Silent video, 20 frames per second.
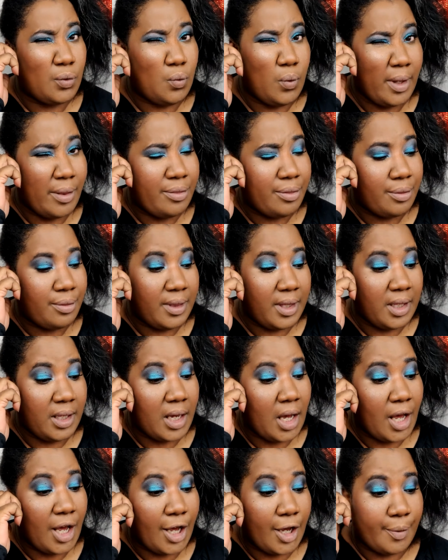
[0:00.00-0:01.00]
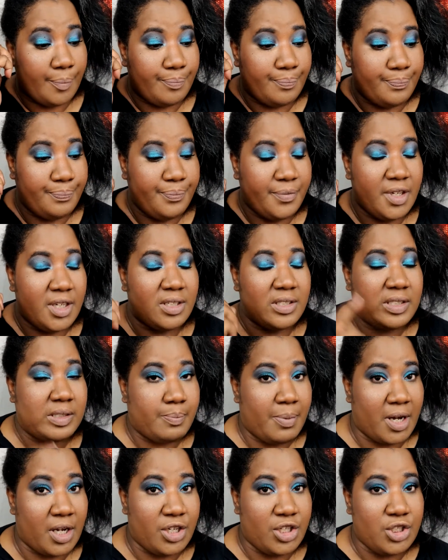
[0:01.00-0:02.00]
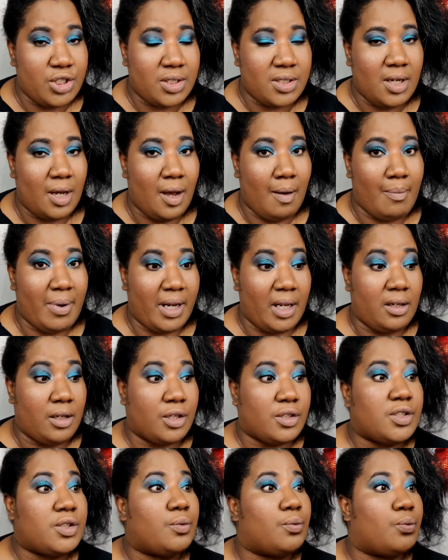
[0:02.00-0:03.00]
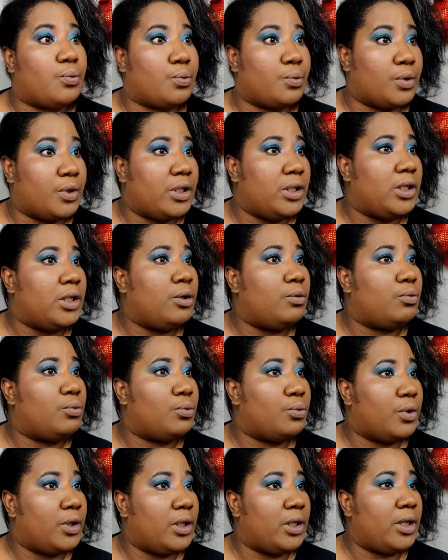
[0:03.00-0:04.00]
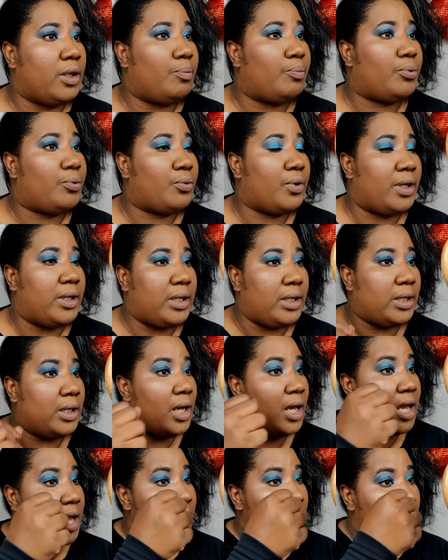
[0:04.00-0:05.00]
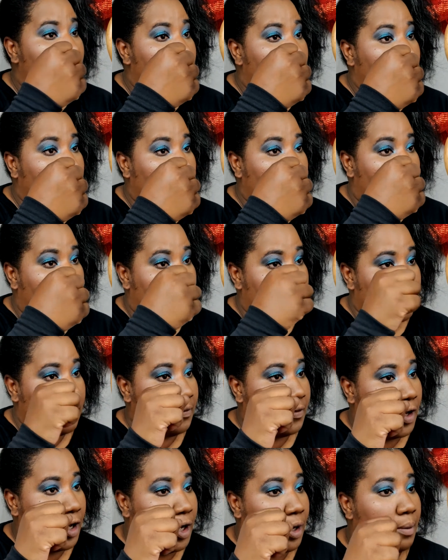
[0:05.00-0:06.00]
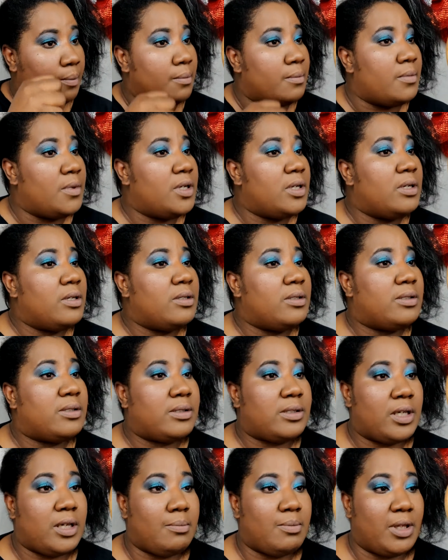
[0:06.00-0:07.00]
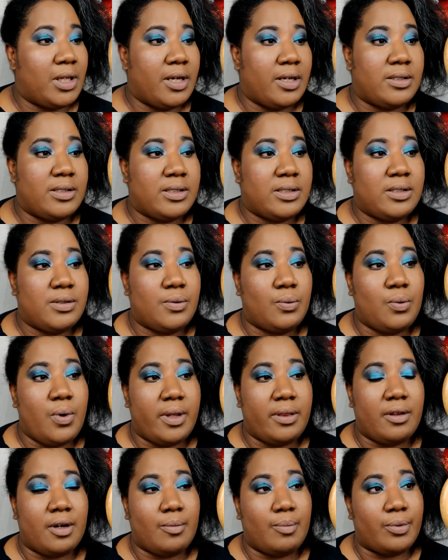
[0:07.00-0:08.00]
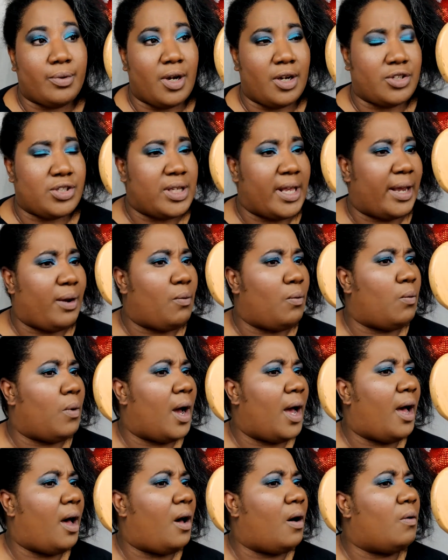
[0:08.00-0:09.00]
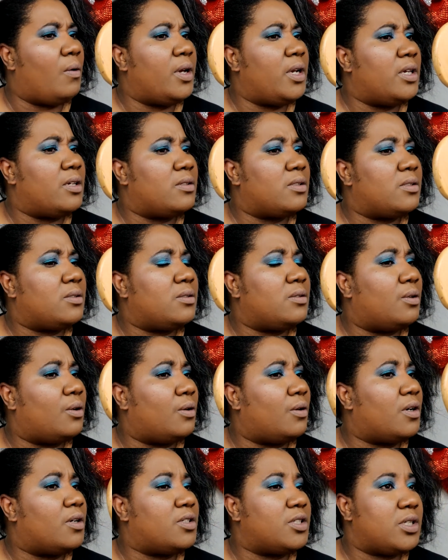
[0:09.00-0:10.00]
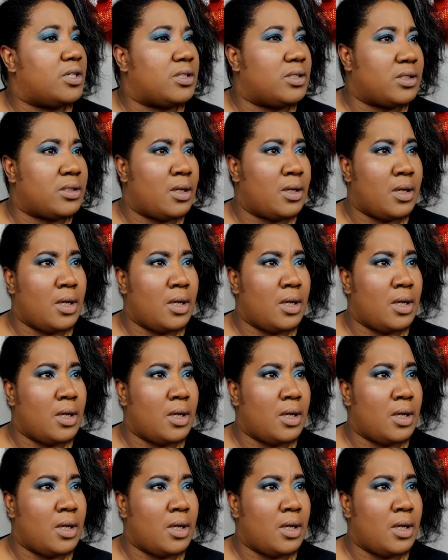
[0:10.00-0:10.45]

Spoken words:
with the sponge, but it looks really, really pretty and kind of seamless with a brush. Like, wow, it is gorgeous.